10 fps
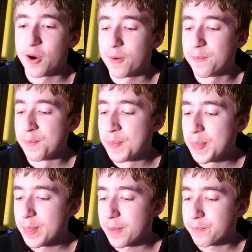um,
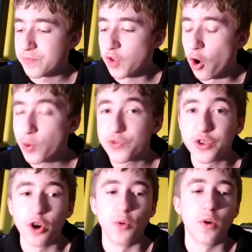
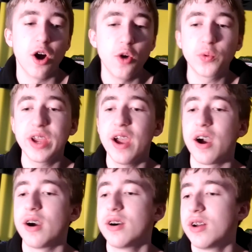also oh
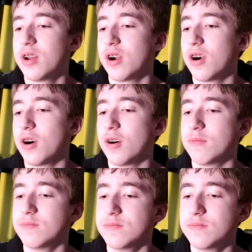yeah,
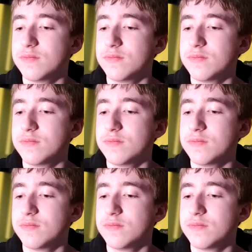um,